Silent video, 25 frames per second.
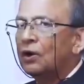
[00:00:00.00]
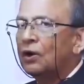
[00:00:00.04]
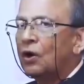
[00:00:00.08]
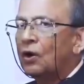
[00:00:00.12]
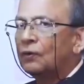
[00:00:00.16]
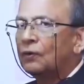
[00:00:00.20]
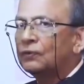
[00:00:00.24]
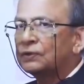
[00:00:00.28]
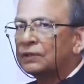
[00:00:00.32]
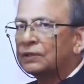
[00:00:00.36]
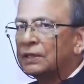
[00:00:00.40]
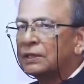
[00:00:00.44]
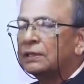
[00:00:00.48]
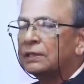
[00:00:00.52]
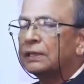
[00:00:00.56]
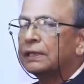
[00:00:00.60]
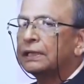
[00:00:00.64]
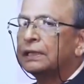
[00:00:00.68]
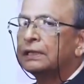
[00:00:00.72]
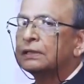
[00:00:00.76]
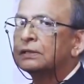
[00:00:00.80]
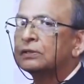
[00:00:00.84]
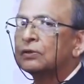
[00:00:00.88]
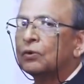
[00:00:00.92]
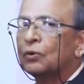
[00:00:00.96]
Option
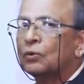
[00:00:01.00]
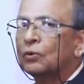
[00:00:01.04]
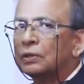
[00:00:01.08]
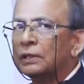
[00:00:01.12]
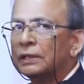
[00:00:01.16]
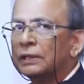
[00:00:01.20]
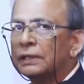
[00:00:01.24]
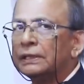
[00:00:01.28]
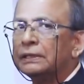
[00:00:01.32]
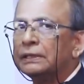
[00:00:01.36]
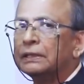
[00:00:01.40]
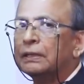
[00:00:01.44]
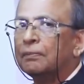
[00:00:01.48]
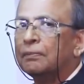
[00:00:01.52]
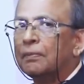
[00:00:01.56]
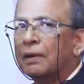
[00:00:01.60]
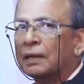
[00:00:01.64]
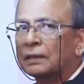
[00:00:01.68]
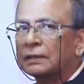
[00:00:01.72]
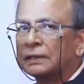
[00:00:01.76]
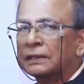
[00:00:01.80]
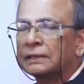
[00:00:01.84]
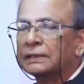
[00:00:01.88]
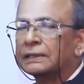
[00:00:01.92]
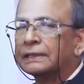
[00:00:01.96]
is only in the
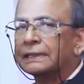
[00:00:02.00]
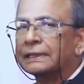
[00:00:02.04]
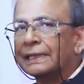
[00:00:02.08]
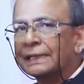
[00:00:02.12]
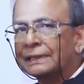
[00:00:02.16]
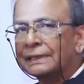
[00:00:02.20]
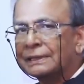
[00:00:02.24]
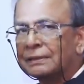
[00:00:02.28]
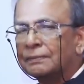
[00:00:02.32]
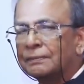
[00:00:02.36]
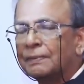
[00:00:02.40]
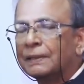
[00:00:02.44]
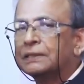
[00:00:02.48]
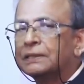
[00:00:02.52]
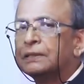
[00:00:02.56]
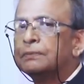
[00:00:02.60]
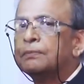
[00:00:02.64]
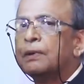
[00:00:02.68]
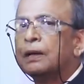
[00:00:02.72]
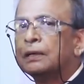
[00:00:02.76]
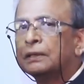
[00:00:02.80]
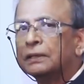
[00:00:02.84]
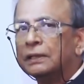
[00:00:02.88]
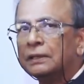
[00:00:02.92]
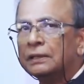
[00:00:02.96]
market, created by the
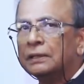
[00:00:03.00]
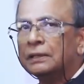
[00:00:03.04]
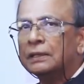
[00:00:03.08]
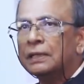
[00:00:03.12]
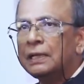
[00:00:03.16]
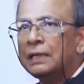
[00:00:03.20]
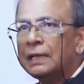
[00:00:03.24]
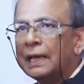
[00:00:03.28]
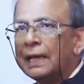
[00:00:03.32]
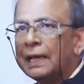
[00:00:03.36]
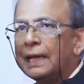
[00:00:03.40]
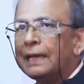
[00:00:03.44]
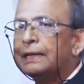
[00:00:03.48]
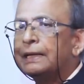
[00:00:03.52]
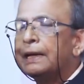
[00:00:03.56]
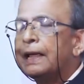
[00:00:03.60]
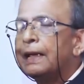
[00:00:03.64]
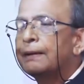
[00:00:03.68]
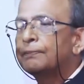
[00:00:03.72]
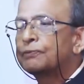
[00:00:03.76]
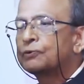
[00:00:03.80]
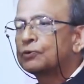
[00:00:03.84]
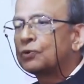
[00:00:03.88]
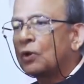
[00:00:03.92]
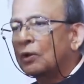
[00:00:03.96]
market and
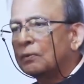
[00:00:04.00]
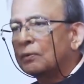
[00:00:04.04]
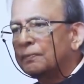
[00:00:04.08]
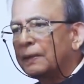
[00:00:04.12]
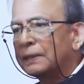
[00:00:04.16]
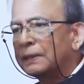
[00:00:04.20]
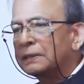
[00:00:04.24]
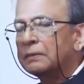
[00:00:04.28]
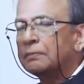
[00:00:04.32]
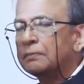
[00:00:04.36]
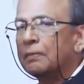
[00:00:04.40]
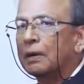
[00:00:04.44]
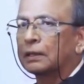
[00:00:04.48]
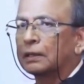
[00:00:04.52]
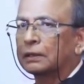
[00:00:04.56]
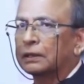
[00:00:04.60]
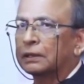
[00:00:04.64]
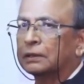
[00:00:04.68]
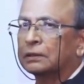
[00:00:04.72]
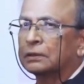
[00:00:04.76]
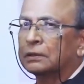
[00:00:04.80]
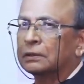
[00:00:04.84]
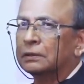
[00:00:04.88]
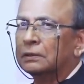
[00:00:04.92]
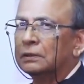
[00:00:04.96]
absorbed by the
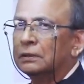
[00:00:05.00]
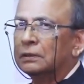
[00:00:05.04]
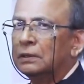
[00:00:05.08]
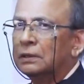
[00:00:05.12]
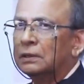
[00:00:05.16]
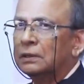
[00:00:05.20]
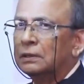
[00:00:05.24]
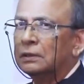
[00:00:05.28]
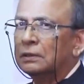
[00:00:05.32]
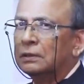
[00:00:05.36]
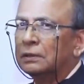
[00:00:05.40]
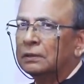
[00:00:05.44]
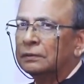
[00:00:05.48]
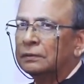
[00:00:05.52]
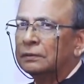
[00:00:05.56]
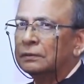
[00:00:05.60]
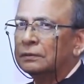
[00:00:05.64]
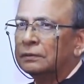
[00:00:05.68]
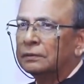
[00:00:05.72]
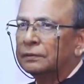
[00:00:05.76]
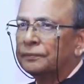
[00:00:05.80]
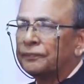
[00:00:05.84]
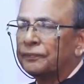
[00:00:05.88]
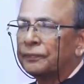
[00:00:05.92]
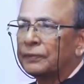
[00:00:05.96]
market.
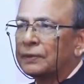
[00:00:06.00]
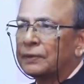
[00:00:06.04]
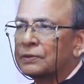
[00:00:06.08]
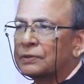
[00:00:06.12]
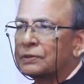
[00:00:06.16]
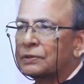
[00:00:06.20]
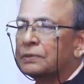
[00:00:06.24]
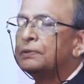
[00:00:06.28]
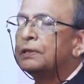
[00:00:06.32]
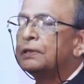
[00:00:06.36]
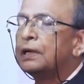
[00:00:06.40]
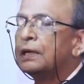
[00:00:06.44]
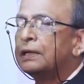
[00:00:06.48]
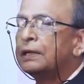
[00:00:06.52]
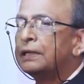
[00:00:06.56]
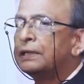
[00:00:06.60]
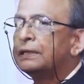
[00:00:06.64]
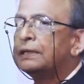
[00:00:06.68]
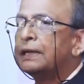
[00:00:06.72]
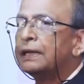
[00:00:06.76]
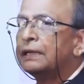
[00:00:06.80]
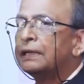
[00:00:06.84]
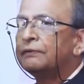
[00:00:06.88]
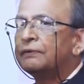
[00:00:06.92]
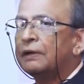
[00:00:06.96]
Similarly,
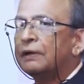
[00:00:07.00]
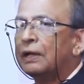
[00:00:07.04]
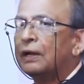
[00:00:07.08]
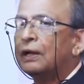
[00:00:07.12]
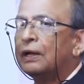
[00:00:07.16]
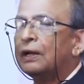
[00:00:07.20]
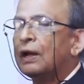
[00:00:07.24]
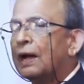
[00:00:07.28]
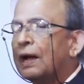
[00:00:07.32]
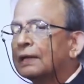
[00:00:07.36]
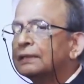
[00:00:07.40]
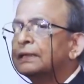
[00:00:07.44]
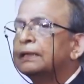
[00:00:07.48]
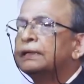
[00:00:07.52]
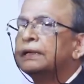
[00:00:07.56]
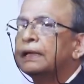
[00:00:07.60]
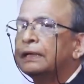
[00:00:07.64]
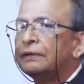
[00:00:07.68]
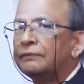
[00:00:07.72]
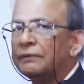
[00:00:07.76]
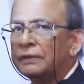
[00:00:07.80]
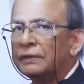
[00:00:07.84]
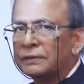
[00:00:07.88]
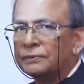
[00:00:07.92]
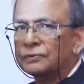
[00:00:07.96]
other
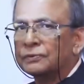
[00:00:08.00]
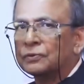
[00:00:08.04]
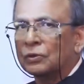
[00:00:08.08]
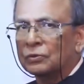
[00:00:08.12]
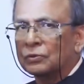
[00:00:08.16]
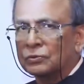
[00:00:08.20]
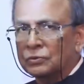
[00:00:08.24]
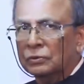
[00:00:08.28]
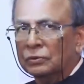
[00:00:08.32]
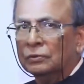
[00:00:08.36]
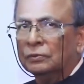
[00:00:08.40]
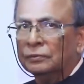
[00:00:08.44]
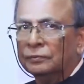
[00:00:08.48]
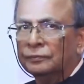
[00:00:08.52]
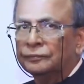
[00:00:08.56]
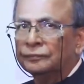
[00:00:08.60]
derivatives also.